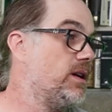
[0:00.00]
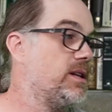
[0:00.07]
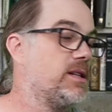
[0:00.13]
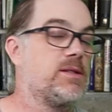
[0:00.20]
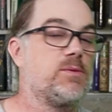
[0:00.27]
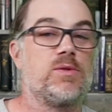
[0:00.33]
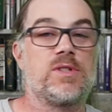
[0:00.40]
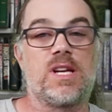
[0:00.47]

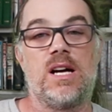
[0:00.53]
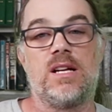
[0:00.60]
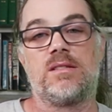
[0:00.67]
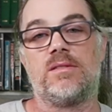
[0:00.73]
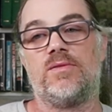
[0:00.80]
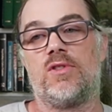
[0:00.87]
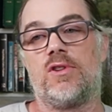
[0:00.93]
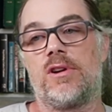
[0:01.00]
that's
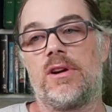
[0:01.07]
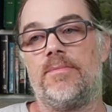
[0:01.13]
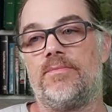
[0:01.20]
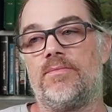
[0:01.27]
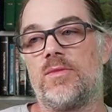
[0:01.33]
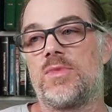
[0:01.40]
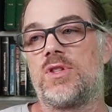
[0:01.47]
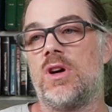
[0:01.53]
Wisconsin for you.
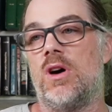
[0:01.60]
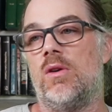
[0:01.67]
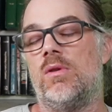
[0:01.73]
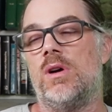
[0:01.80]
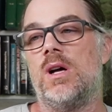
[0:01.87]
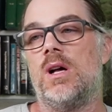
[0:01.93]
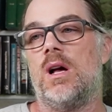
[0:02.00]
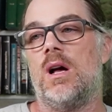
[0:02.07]
So,